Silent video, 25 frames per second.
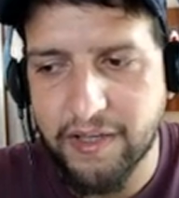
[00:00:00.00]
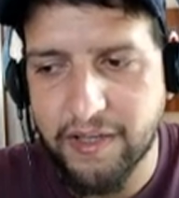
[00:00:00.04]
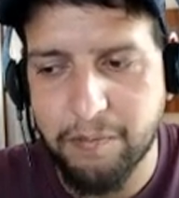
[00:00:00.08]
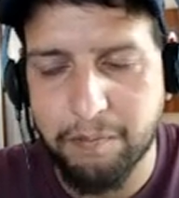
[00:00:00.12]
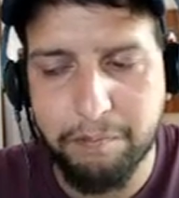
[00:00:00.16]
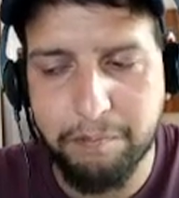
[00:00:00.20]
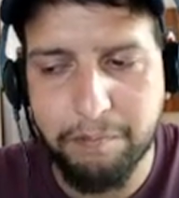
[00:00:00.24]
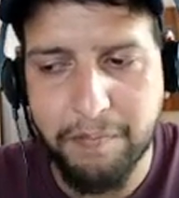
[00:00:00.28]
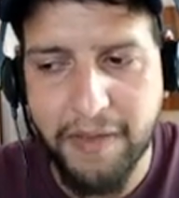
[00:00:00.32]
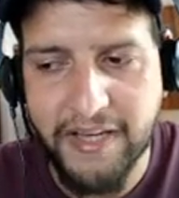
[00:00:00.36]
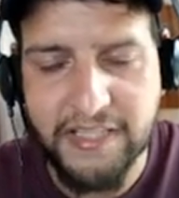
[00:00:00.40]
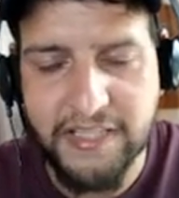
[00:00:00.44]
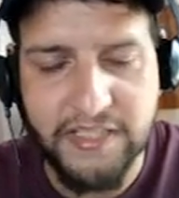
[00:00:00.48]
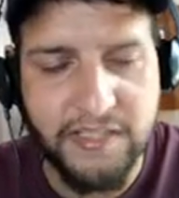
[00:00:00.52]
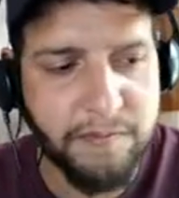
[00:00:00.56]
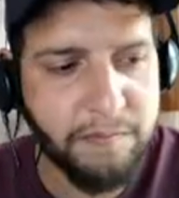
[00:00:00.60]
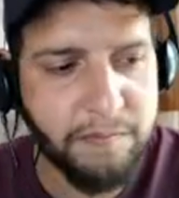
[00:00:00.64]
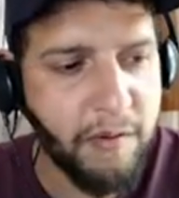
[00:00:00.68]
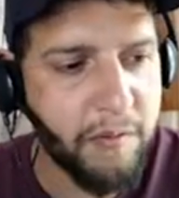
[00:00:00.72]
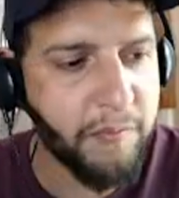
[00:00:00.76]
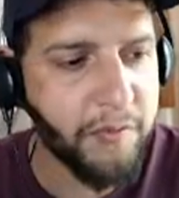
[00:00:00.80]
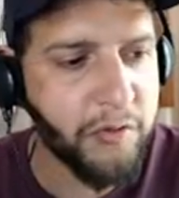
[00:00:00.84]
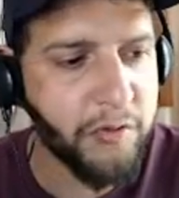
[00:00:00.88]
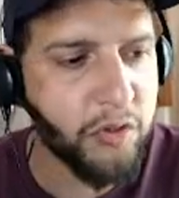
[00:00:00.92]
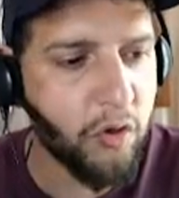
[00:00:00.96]

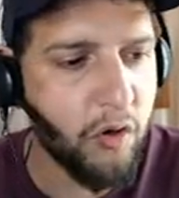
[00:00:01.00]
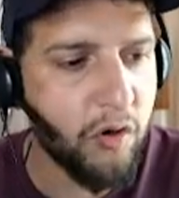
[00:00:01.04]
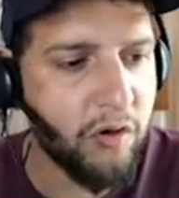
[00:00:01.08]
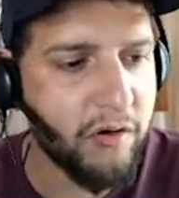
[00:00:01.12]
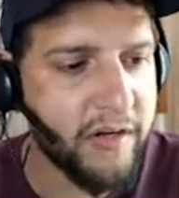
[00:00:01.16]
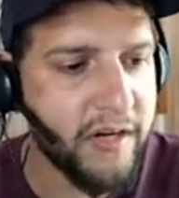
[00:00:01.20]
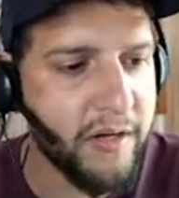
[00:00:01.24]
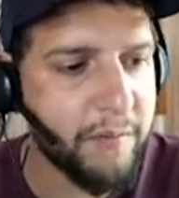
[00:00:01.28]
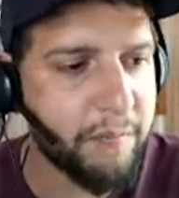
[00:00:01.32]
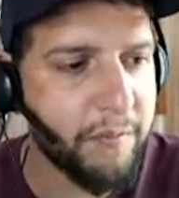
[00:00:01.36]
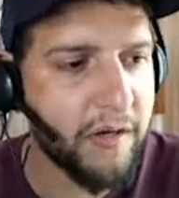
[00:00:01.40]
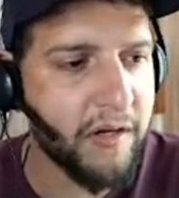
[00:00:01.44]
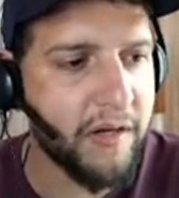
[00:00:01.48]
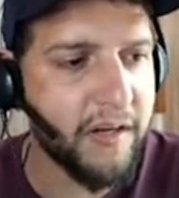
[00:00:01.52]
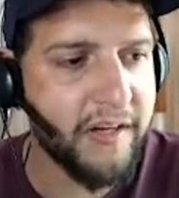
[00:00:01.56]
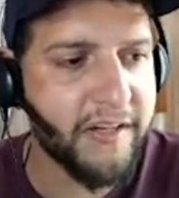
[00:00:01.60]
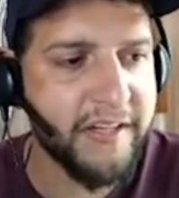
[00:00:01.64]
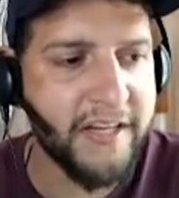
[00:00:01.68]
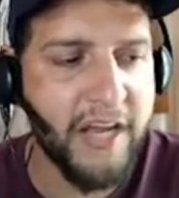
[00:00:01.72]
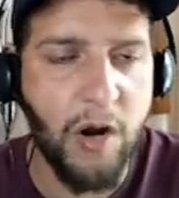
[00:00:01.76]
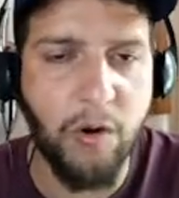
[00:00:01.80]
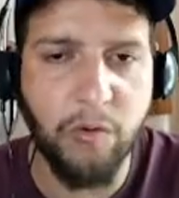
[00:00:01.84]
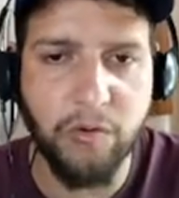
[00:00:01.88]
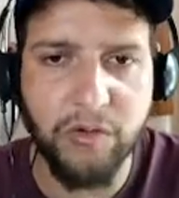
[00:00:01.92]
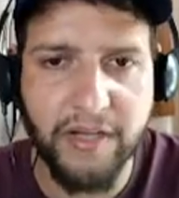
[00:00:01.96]
Maximum Tolerable
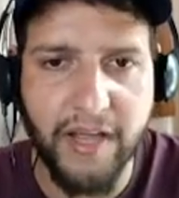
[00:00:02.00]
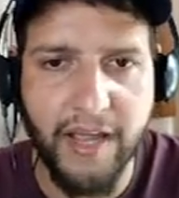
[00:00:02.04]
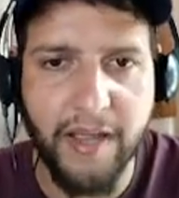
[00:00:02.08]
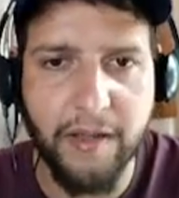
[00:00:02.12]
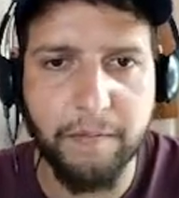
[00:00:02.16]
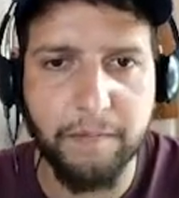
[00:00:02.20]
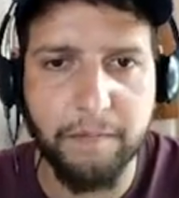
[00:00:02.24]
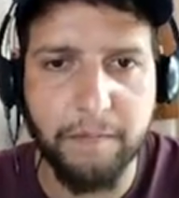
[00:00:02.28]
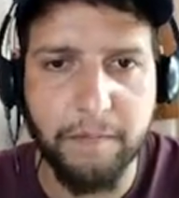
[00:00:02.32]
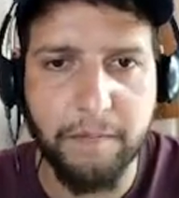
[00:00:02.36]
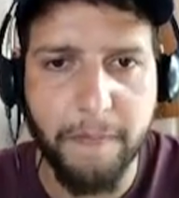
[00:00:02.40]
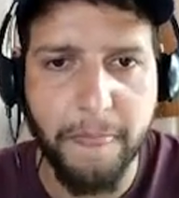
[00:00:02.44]
Downtime.